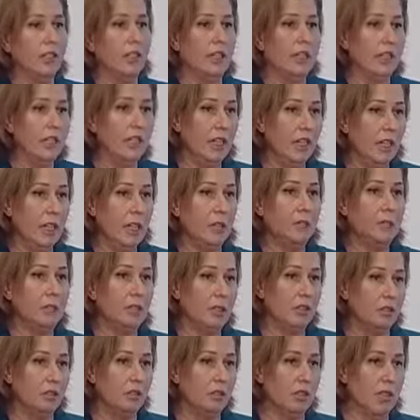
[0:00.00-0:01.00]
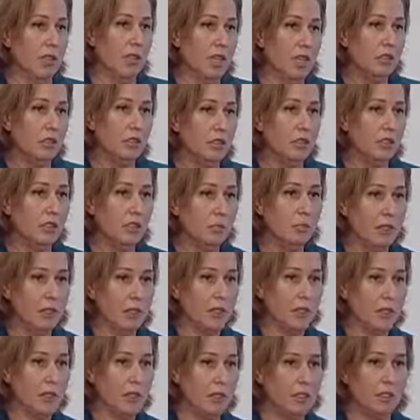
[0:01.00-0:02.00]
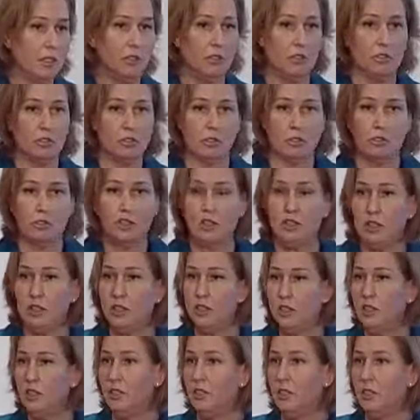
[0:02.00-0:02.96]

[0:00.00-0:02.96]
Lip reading: in Lebanon and in the Palestinian Authority.